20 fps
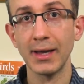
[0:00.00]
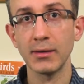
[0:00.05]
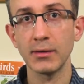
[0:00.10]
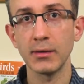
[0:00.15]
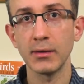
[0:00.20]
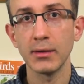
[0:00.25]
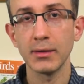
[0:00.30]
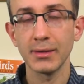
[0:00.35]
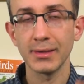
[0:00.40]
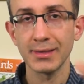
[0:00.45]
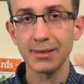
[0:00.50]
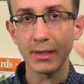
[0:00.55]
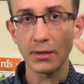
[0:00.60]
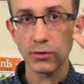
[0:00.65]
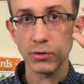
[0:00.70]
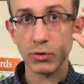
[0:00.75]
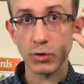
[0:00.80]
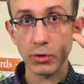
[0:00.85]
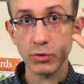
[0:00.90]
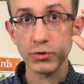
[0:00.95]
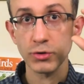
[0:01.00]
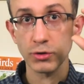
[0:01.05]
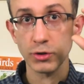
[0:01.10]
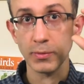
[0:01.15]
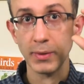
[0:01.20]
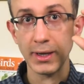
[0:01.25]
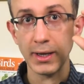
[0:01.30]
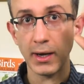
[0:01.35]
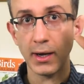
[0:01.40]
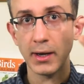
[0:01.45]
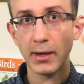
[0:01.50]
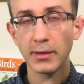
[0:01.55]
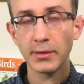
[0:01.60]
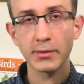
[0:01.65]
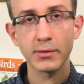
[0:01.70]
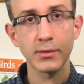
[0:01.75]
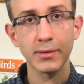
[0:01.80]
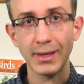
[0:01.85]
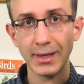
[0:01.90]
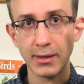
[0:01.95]
that sit closer to my
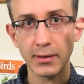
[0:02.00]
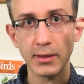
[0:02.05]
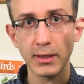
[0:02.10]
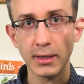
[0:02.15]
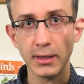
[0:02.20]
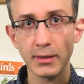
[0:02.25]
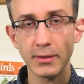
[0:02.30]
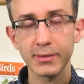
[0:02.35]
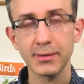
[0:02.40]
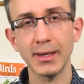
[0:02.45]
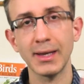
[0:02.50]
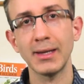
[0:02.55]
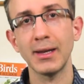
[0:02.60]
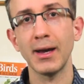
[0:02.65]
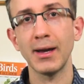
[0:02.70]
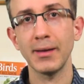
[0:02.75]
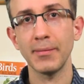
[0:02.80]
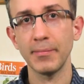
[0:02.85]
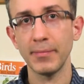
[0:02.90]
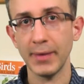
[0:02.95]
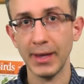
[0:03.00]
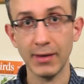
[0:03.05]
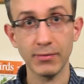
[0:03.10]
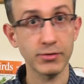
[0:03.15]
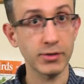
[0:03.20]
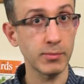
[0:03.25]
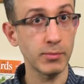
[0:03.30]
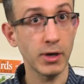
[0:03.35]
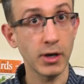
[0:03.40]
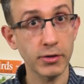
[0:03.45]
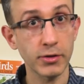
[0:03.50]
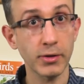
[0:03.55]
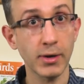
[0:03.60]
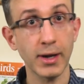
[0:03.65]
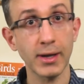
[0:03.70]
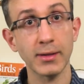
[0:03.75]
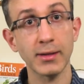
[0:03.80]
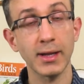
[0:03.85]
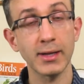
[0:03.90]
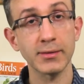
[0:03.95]
eyes, like these, and I have some other
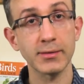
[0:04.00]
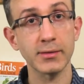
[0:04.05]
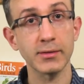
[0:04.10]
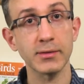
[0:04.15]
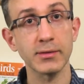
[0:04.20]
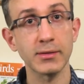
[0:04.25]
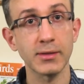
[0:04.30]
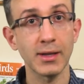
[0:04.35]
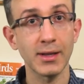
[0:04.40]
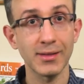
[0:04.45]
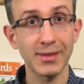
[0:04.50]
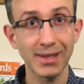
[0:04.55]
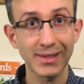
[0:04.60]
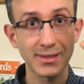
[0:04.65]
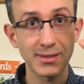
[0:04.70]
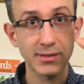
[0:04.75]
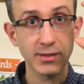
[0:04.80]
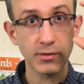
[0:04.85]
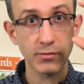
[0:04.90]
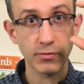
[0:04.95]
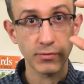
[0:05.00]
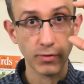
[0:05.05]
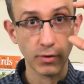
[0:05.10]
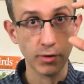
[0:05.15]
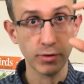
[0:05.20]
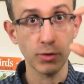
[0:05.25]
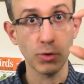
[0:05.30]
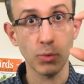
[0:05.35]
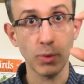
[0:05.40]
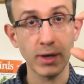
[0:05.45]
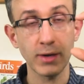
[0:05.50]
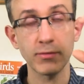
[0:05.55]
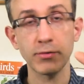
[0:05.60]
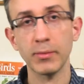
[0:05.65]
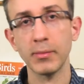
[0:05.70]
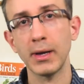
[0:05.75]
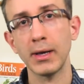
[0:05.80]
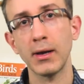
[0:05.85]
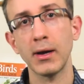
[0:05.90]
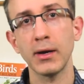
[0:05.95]
eyeglasses that sit farther away
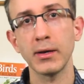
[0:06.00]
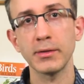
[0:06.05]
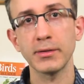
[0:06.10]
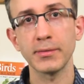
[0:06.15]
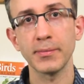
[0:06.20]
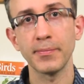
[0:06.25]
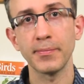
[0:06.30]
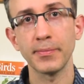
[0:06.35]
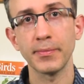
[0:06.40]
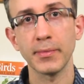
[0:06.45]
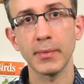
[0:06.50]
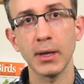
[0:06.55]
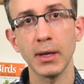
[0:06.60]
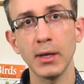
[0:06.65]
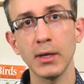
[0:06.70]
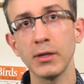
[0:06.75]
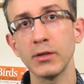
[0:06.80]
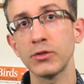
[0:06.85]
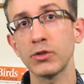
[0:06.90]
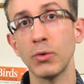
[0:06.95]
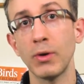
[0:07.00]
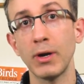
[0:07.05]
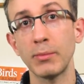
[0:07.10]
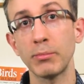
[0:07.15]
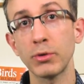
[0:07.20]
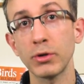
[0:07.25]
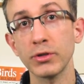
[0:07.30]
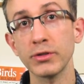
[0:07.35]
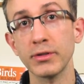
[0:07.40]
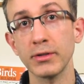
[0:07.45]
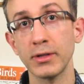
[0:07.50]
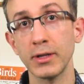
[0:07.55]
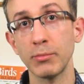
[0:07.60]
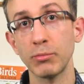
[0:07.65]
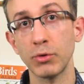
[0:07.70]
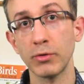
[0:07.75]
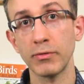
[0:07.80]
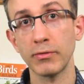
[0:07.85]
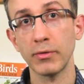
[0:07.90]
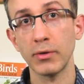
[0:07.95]
from my eyes. So I personally
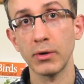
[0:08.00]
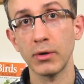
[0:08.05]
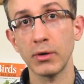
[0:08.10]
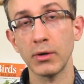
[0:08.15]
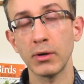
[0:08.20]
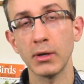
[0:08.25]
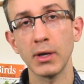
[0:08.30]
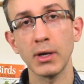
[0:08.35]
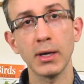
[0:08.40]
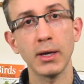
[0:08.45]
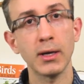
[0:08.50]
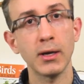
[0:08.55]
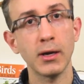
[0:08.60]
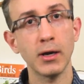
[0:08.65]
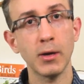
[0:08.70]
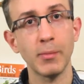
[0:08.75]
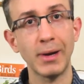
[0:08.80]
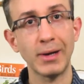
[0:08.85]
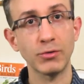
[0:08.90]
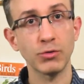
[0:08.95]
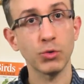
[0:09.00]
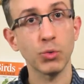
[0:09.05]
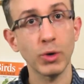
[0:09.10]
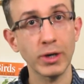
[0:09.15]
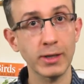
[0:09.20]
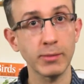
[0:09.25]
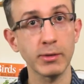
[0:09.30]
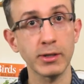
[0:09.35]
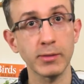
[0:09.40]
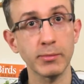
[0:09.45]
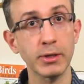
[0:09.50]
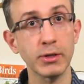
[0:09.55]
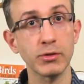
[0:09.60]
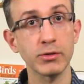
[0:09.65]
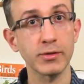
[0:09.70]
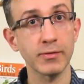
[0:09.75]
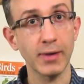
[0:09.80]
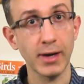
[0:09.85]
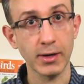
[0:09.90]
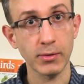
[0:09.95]
prefer about 20
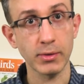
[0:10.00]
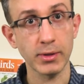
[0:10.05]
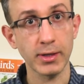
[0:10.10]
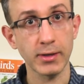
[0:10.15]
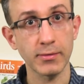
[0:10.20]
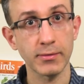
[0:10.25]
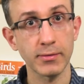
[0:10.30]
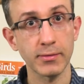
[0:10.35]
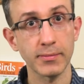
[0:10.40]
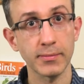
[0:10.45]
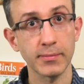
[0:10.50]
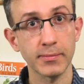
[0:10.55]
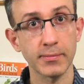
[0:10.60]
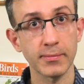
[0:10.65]
millimeters of eye relief.